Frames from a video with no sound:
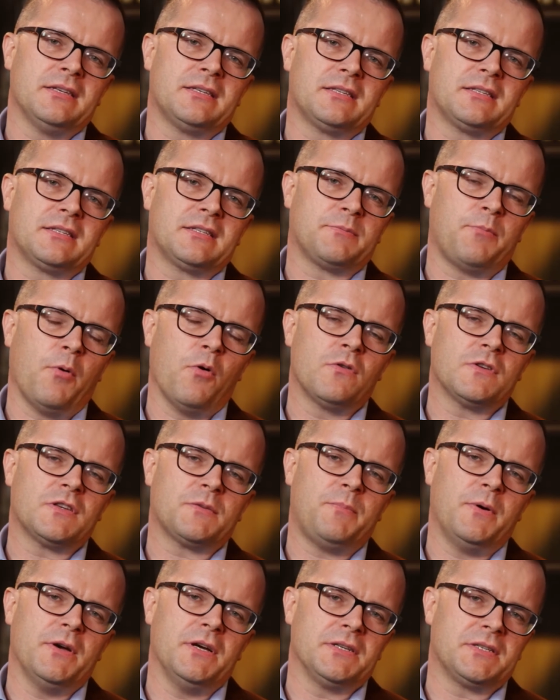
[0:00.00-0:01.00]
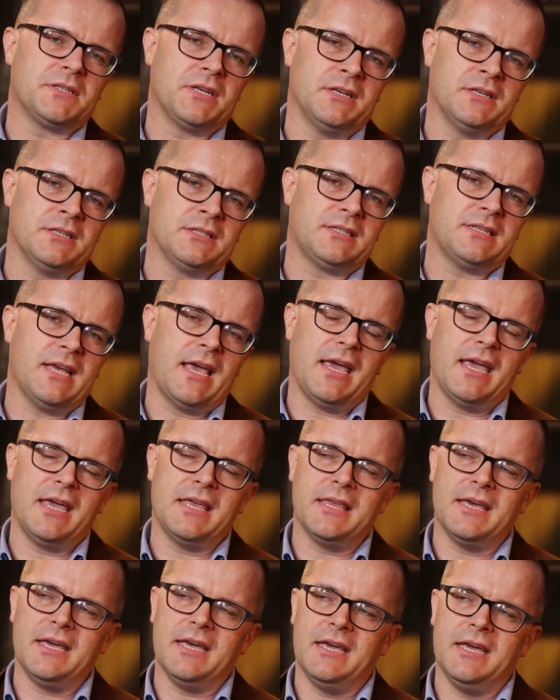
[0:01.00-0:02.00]
spokesperson say
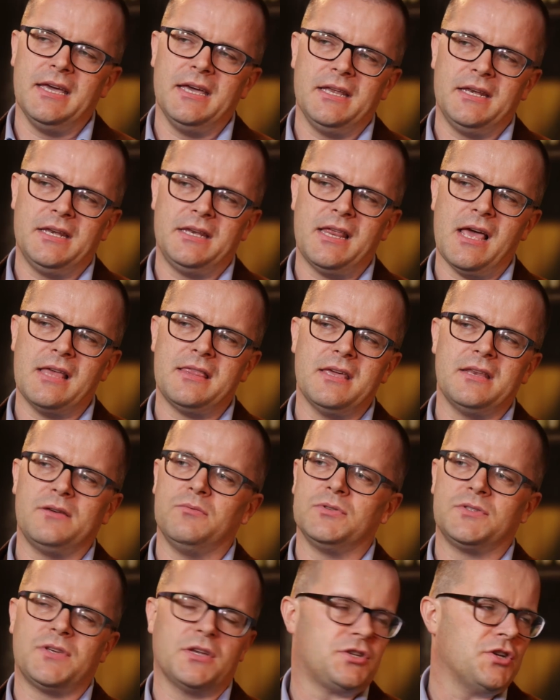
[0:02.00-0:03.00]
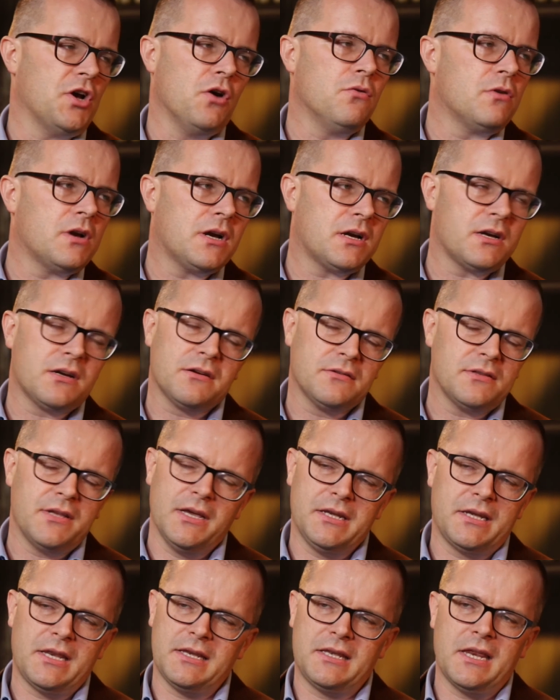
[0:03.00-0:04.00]
that it was a joke.
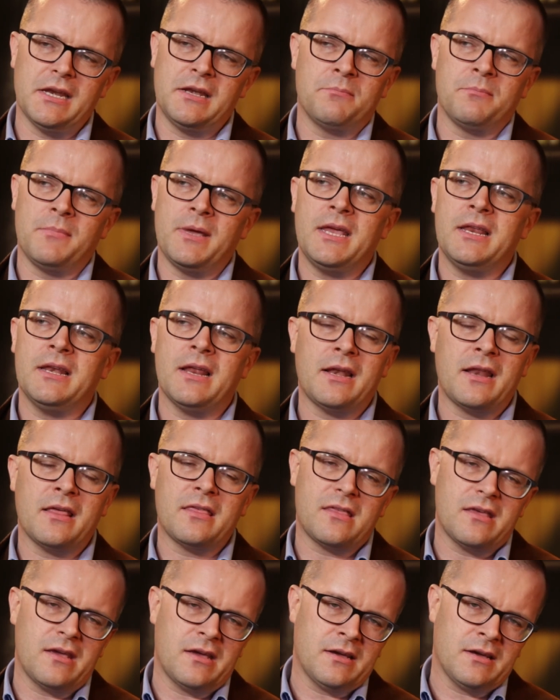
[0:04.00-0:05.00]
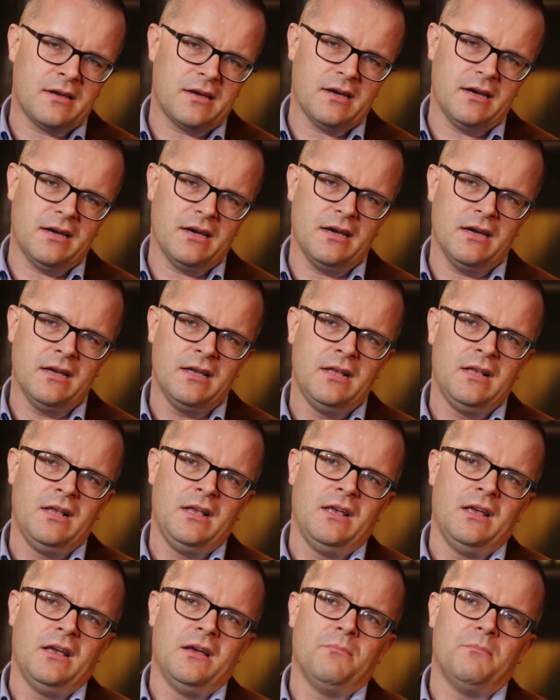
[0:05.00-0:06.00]
It didn't mean anything.
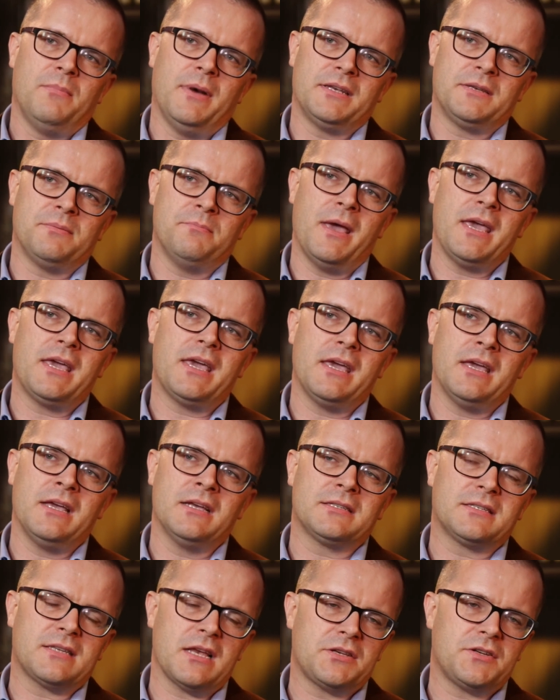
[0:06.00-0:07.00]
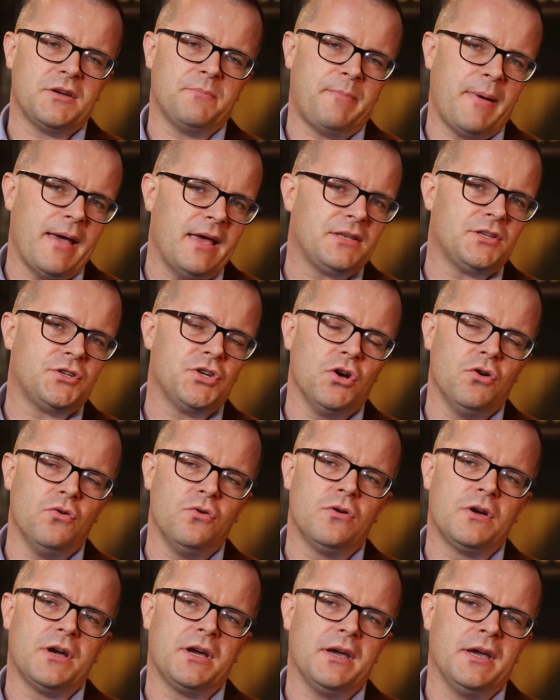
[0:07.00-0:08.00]
But making such a bad
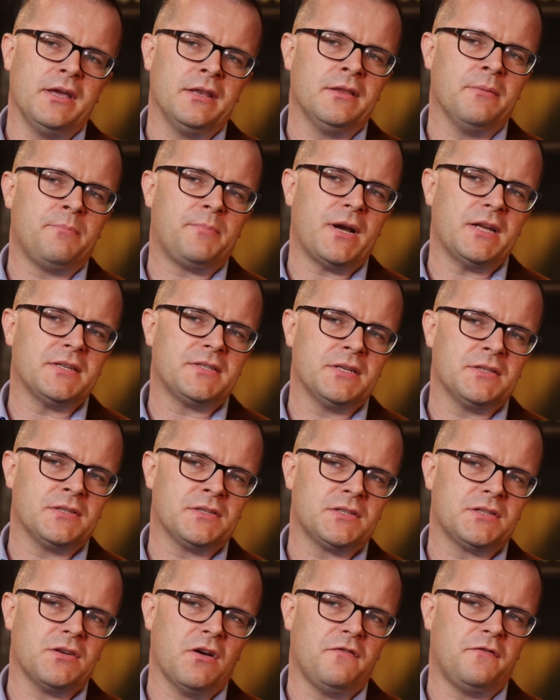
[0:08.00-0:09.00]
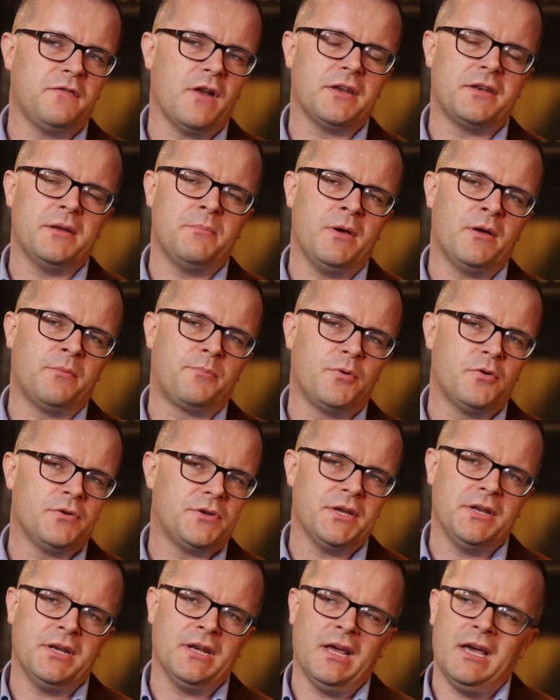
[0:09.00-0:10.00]
joke in the presence of Vladimir
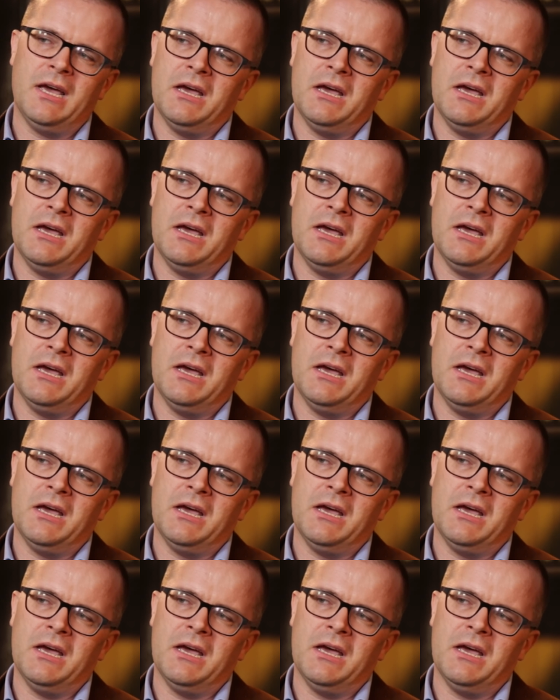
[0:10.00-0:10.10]
Putin,